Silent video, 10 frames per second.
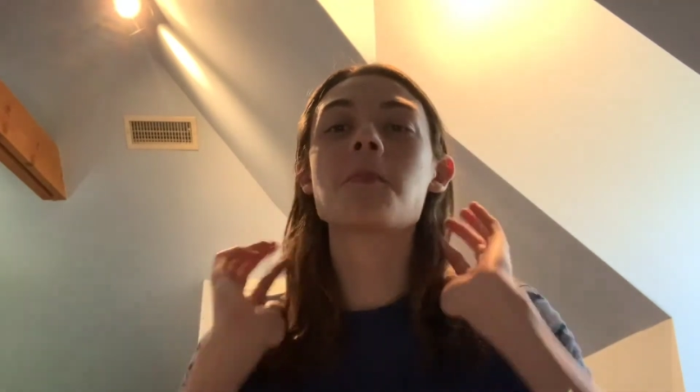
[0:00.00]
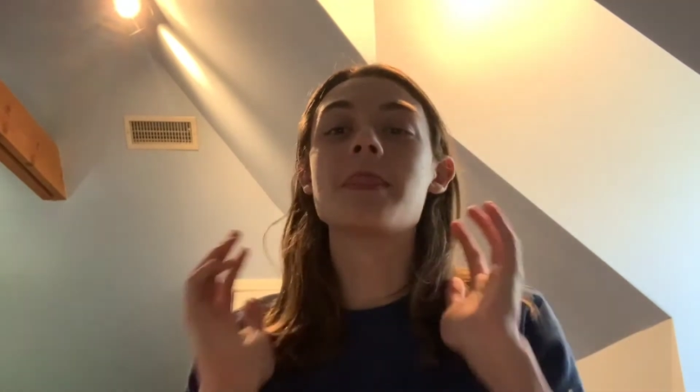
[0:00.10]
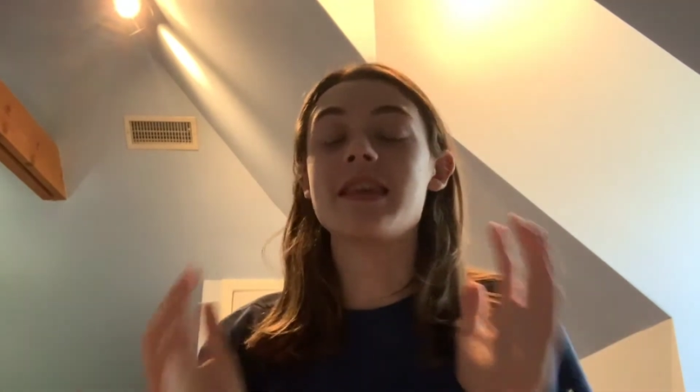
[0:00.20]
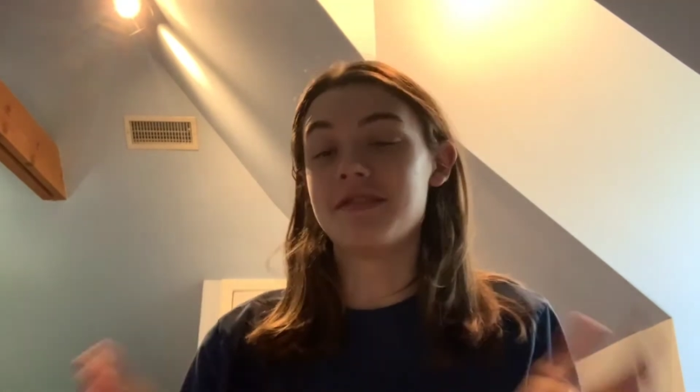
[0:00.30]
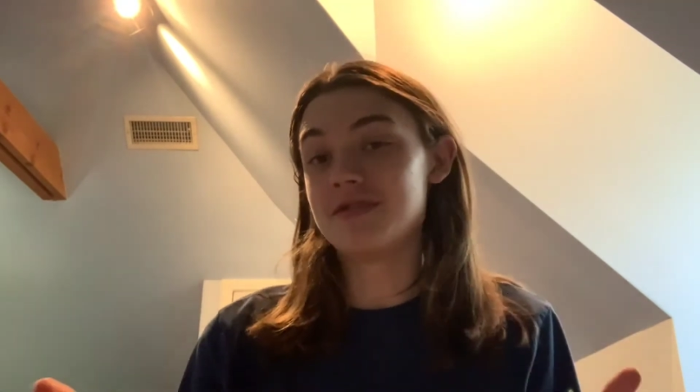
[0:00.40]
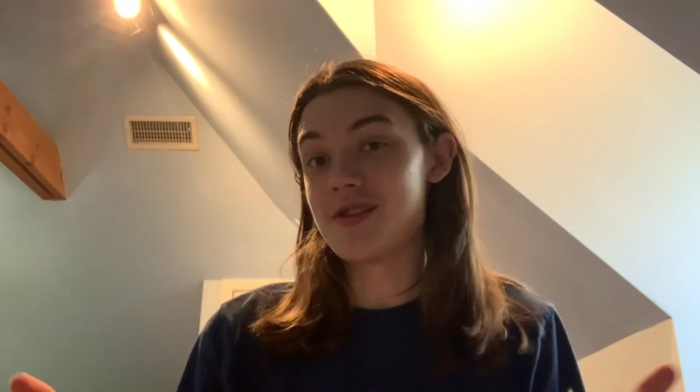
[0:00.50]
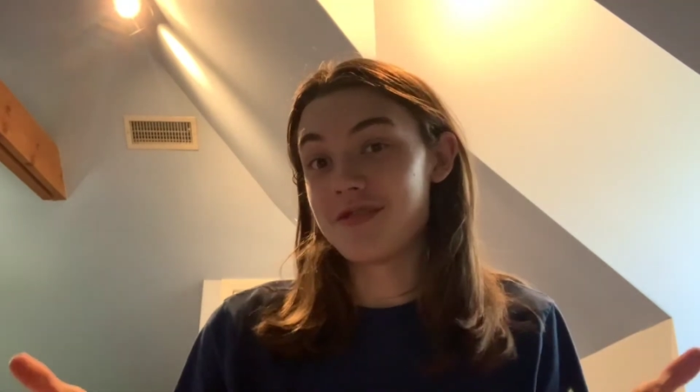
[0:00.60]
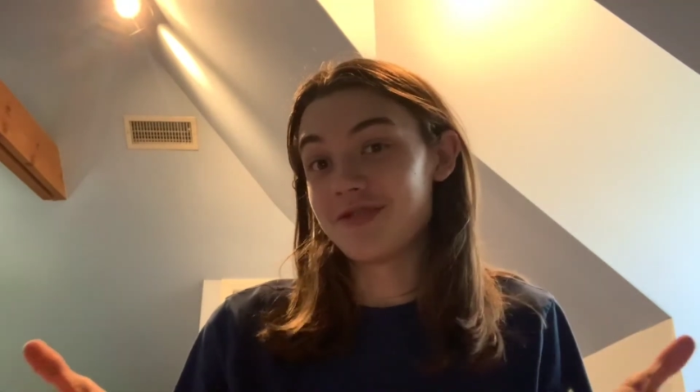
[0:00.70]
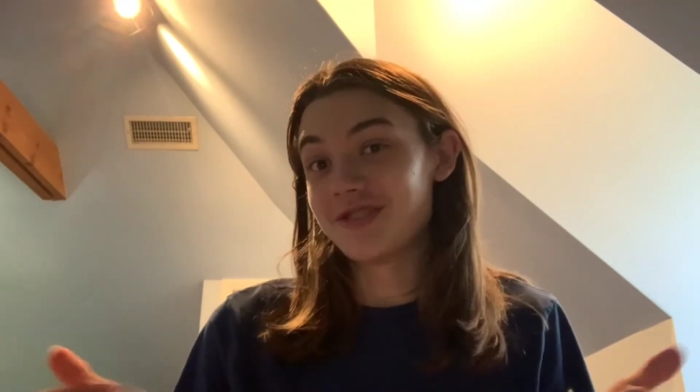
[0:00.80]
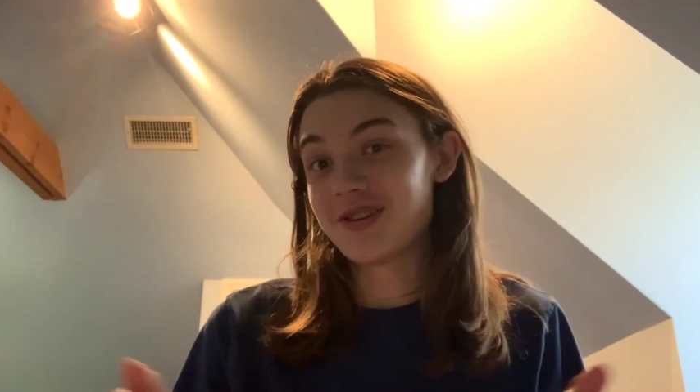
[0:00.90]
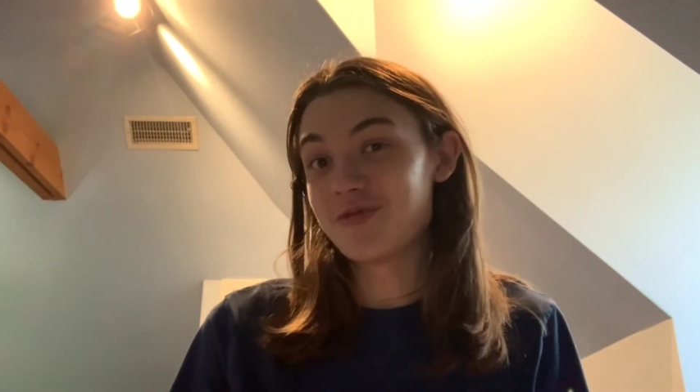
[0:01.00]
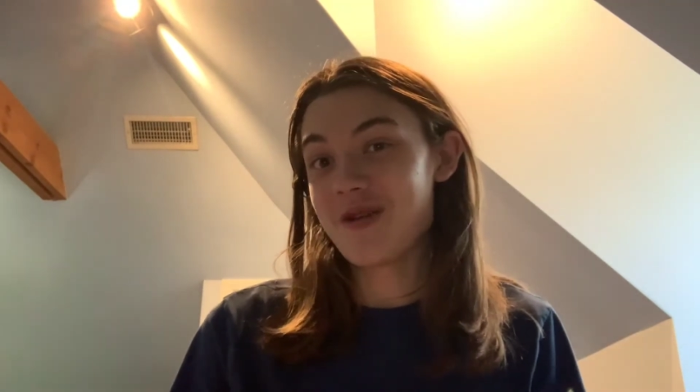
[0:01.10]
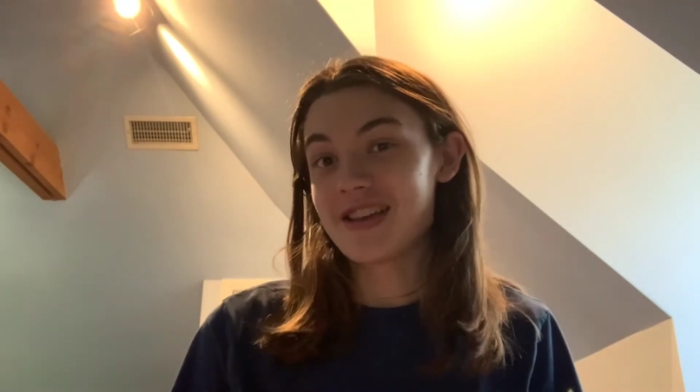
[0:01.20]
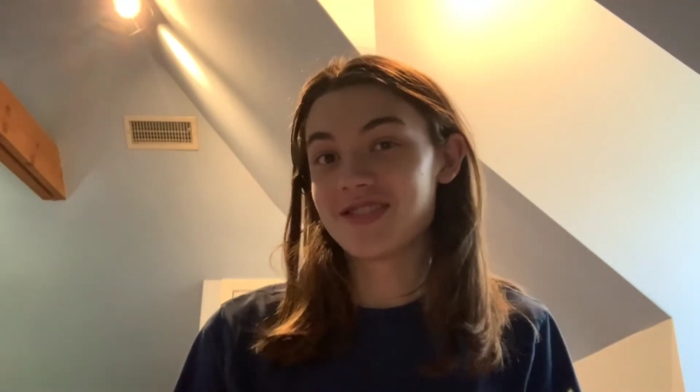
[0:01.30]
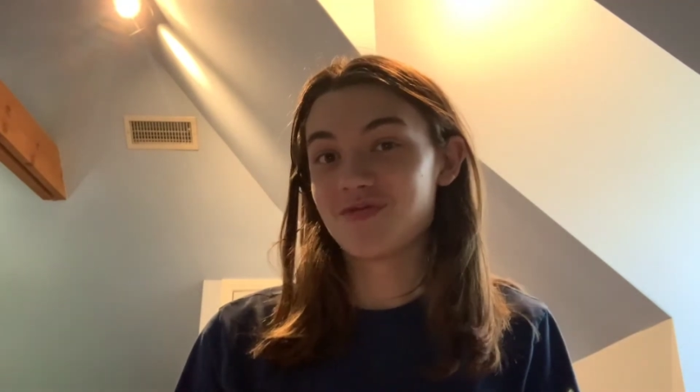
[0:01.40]
if you have really good
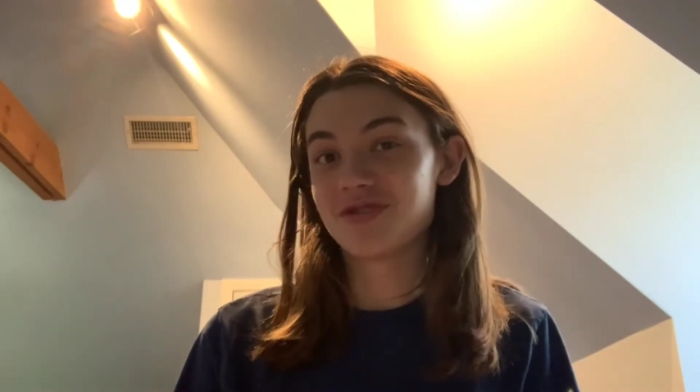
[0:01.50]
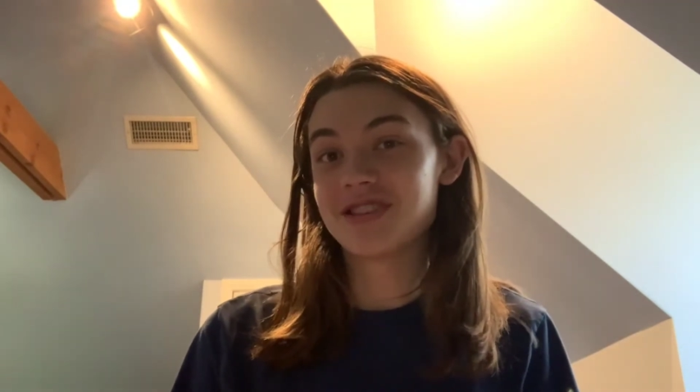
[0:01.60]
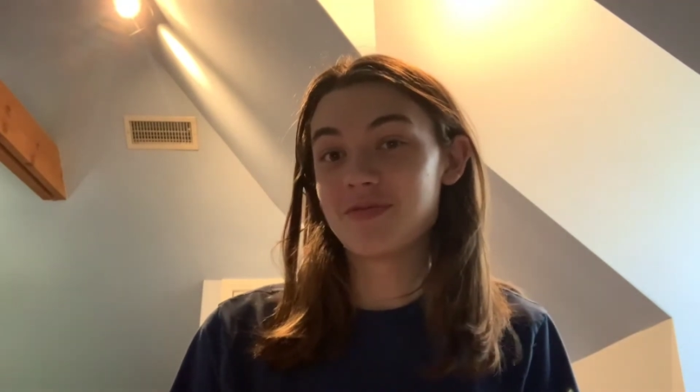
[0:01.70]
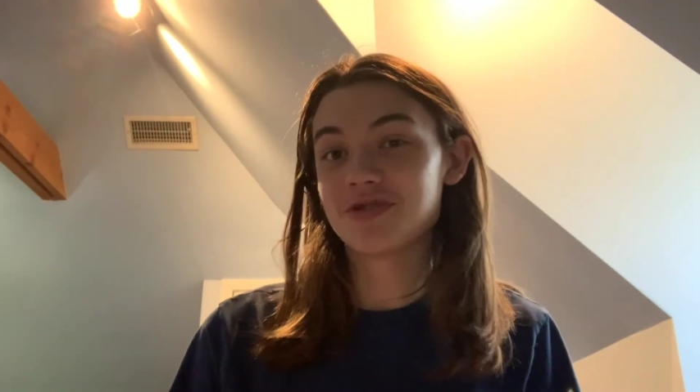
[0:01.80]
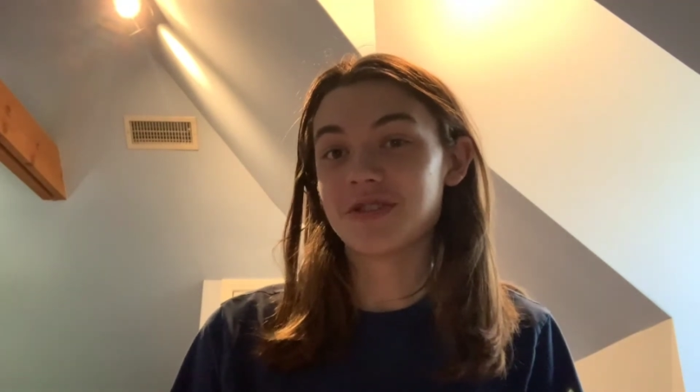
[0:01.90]
passive perception.